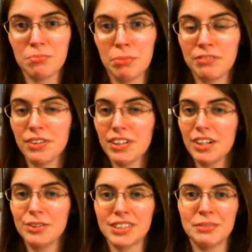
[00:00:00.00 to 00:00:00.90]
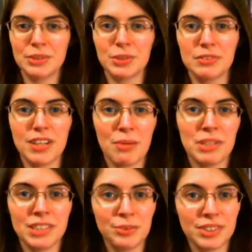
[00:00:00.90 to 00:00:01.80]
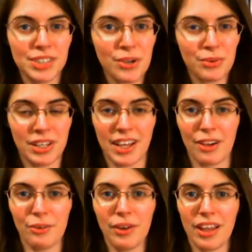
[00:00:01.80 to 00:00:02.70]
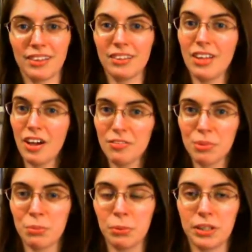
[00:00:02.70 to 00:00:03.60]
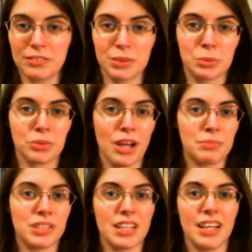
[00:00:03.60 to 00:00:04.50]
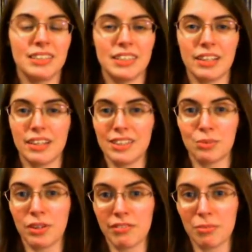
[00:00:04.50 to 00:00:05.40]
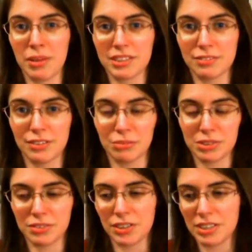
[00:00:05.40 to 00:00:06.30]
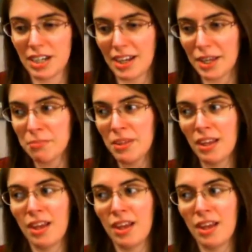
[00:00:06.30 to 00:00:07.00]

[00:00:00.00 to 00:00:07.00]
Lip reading: But Vertigo seems to have come into its own now, and a lot of people have subscribed to the idea that it's one of the best films of all time.